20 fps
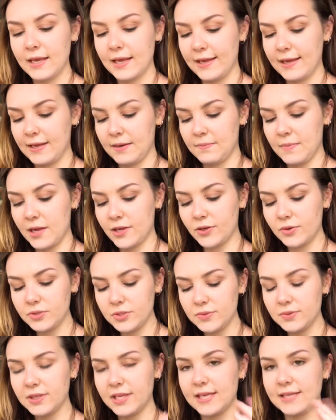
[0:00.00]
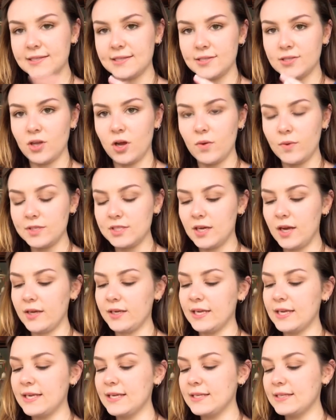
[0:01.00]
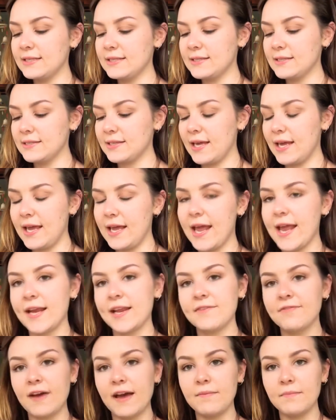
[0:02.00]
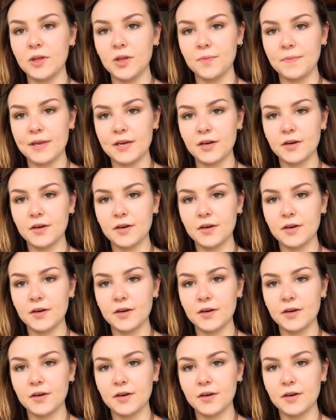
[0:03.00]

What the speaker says: And my go-to lens is always on it. It's a 85mm.